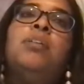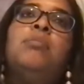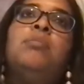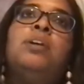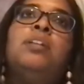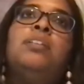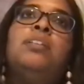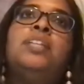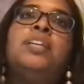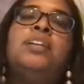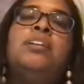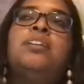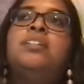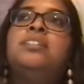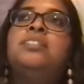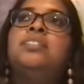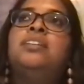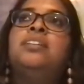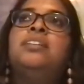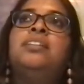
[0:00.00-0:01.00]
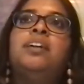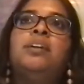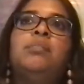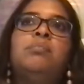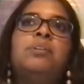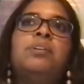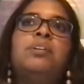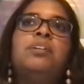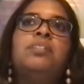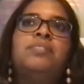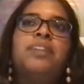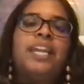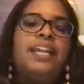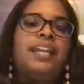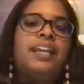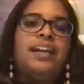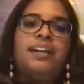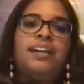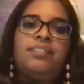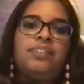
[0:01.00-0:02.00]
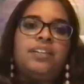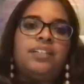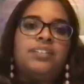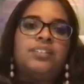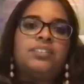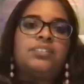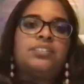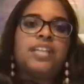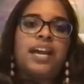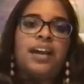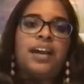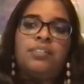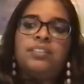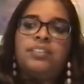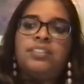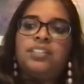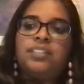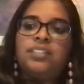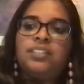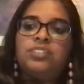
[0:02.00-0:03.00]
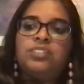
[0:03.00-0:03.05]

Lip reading: There's a number of AI vendors out there,